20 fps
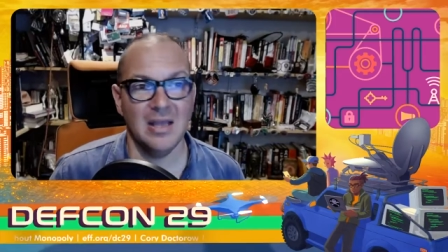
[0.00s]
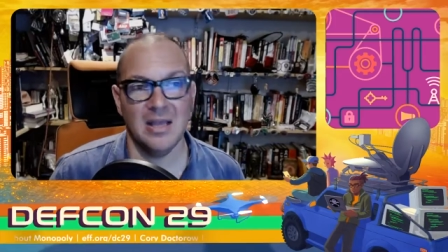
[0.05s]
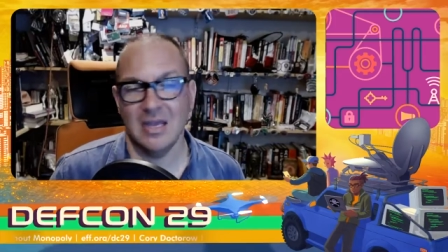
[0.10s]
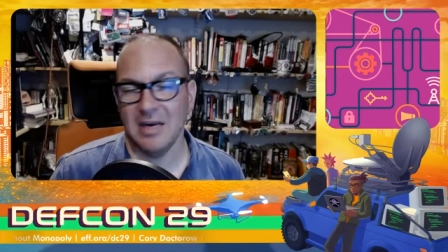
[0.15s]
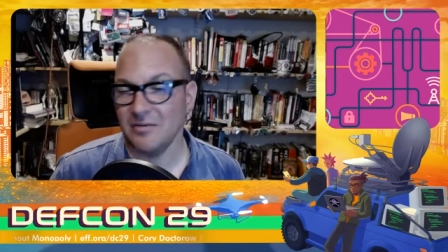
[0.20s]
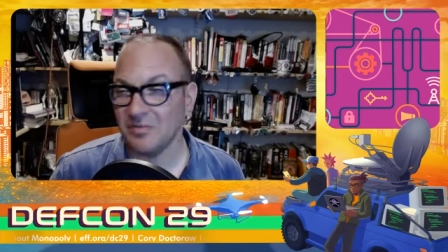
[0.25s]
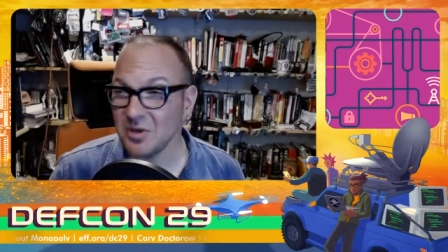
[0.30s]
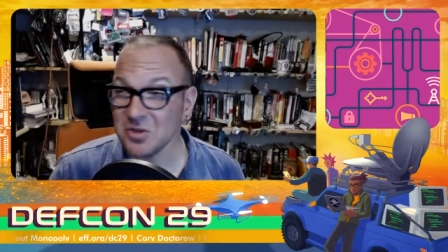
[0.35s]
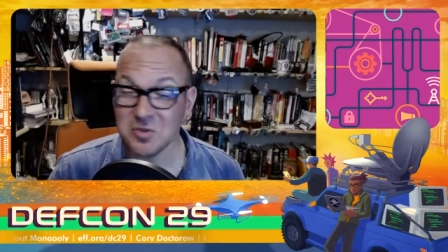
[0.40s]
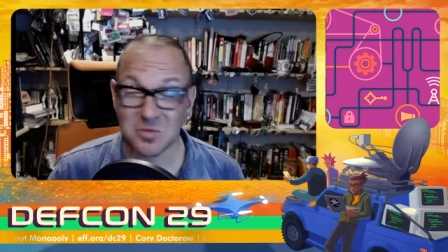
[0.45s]

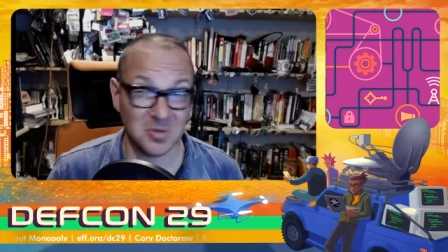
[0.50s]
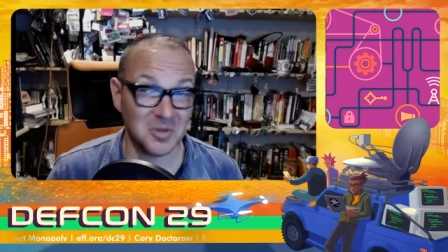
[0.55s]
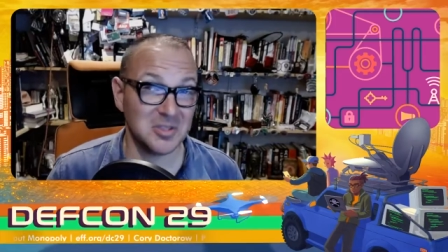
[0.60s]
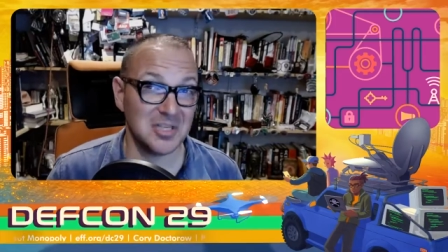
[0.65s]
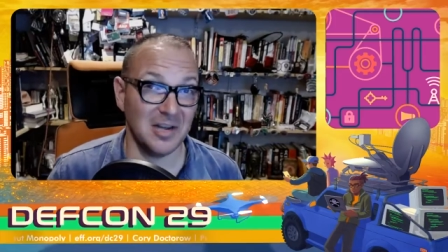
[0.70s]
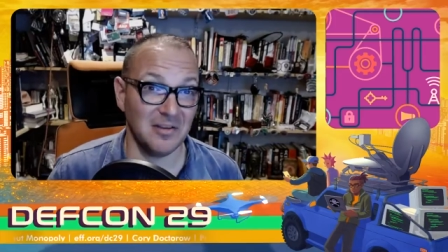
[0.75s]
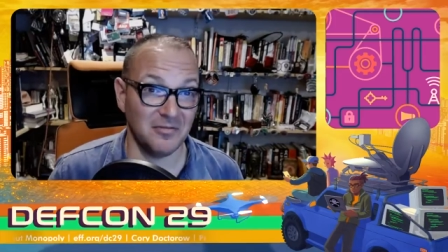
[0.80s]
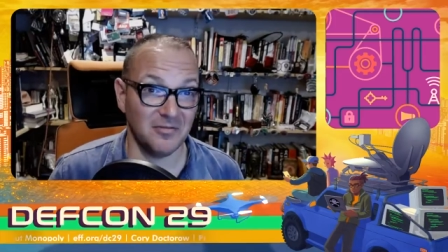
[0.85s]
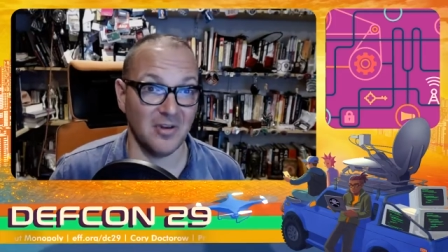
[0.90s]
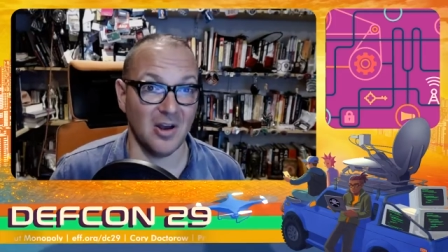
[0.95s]
And if those rules
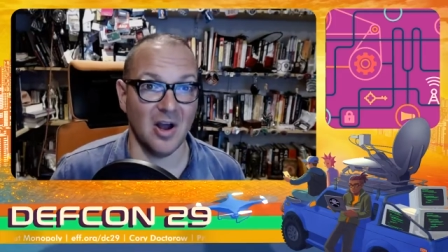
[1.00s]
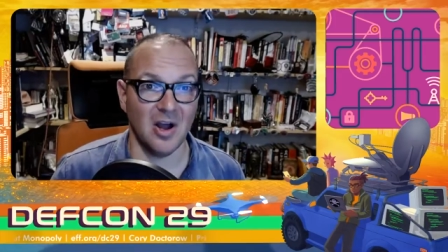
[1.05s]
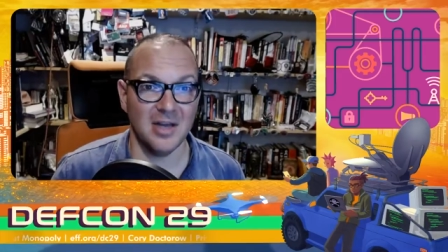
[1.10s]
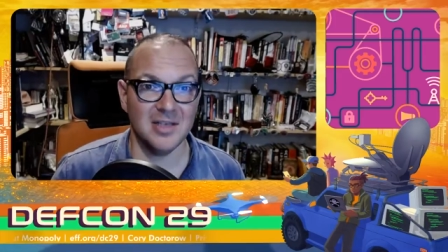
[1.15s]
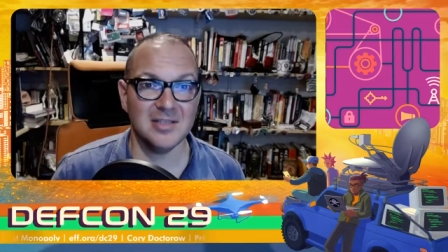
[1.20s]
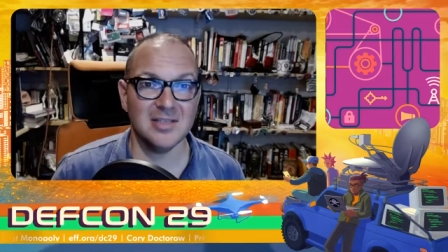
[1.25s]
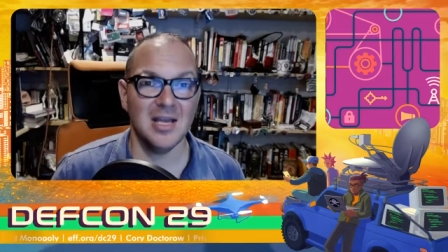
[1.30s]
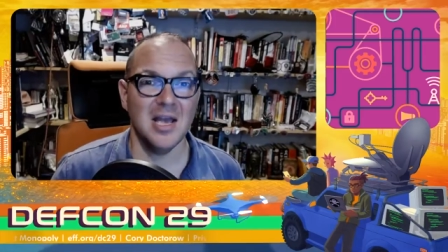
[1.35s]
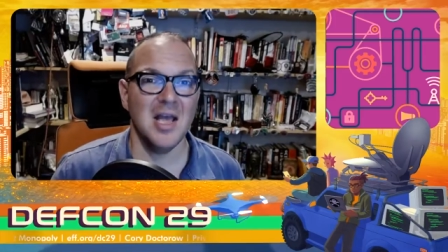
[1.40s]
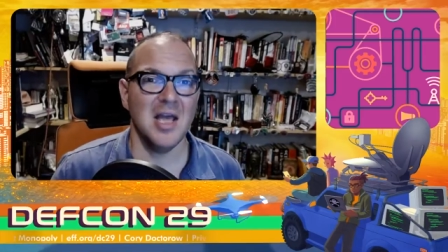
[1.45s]
have
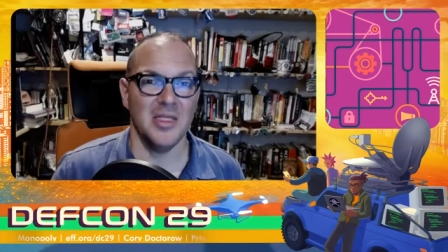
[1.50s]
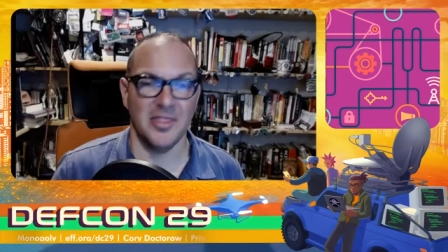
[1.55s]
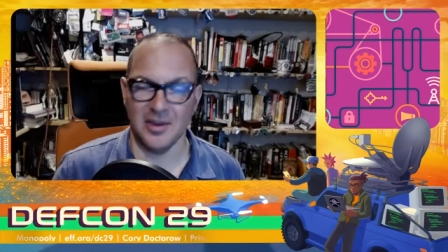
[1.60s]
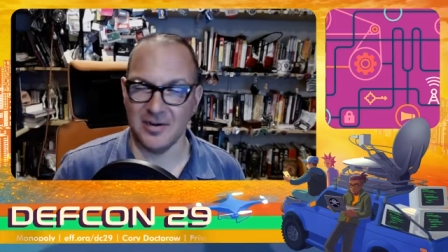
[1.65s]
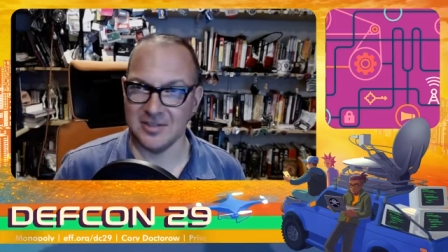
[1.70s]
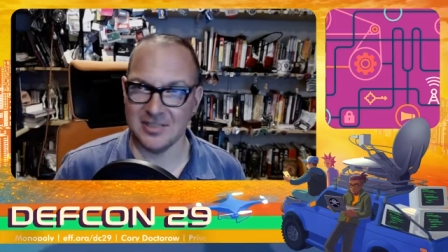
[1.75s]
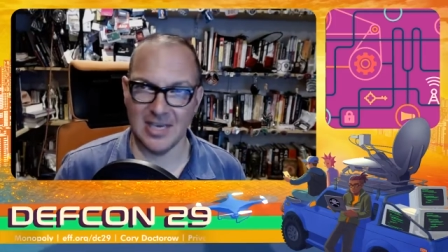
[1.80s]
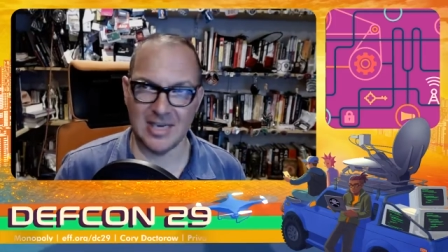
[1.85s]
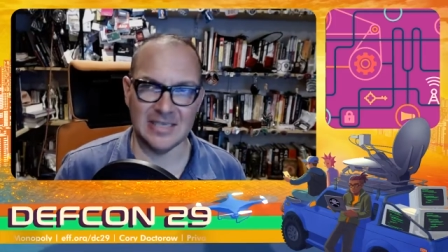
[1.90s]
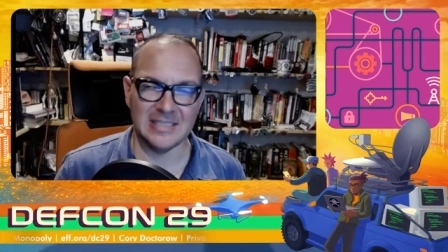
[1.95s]
flaws,
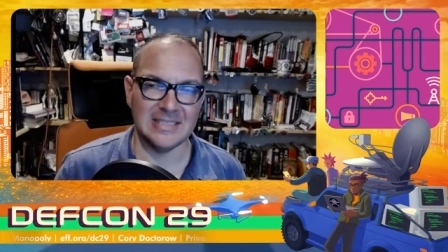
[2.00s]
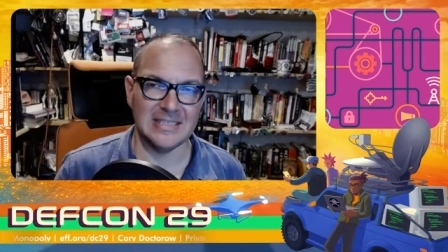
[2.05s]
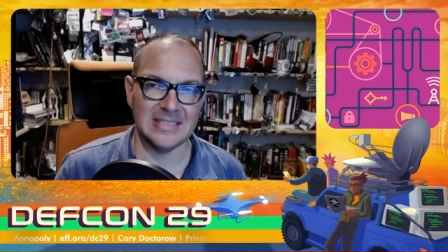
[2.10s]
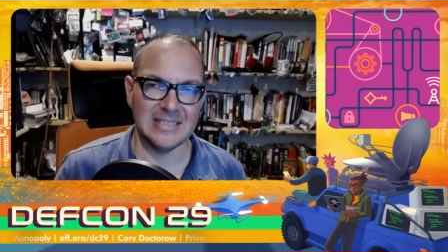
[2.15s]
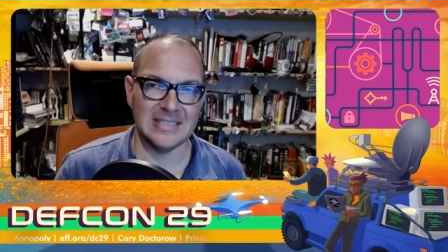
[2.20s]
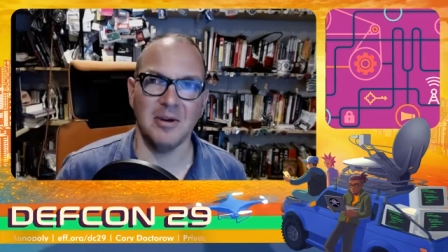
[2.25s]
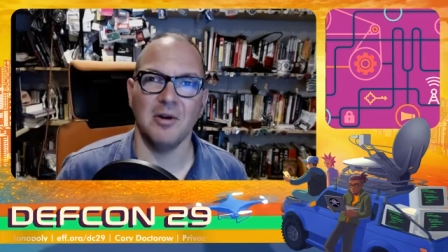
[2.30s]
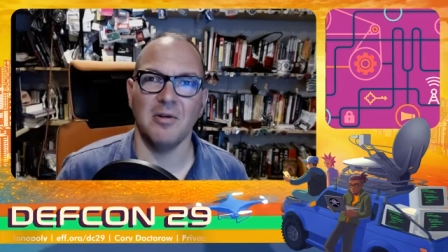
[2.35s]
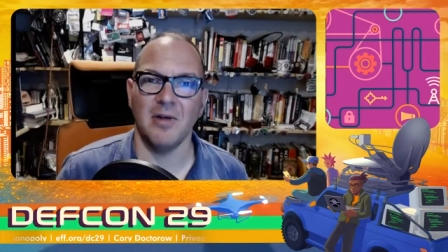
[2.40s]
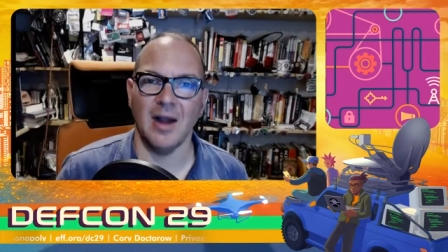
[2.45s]
there's a
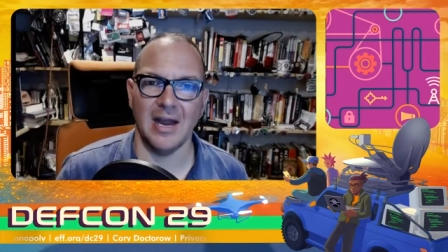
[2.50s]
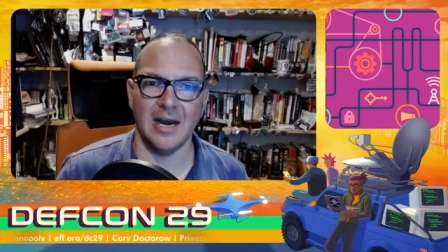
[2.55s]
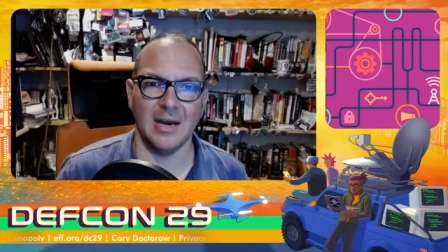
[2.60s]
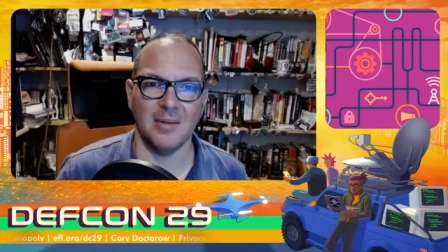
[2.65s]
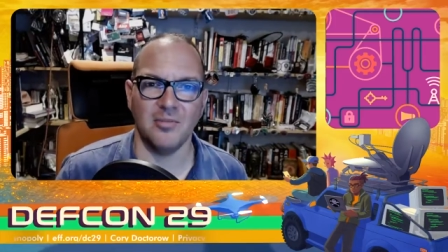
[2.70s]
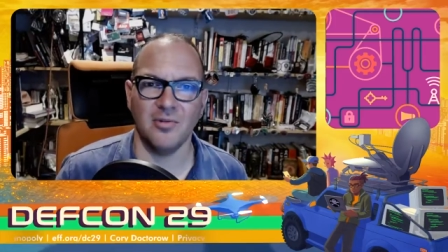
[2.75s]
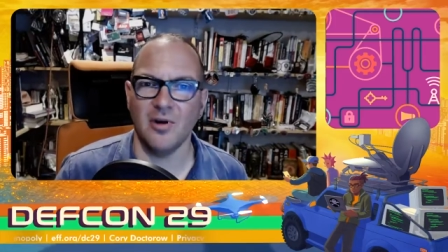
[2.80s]
democratic